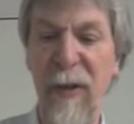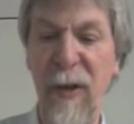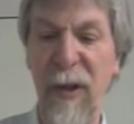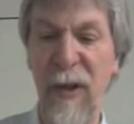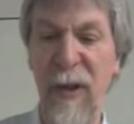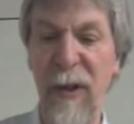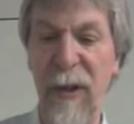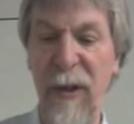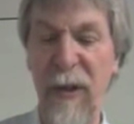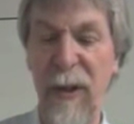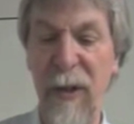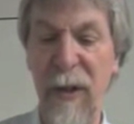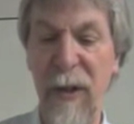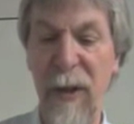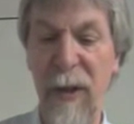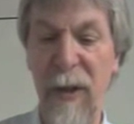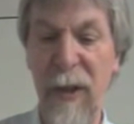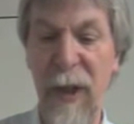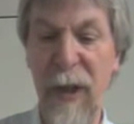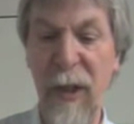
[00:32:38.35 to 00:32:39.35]
on
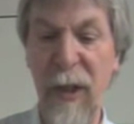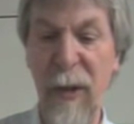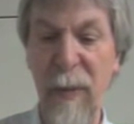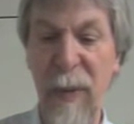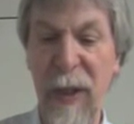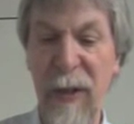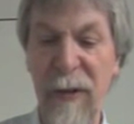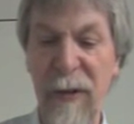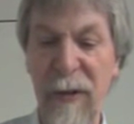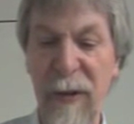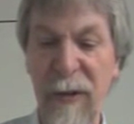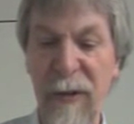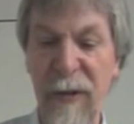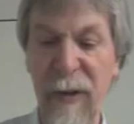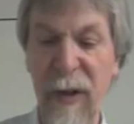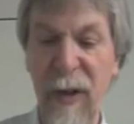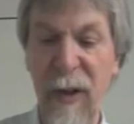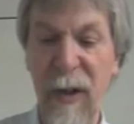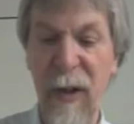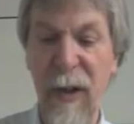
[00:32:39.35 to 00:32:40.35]
databases,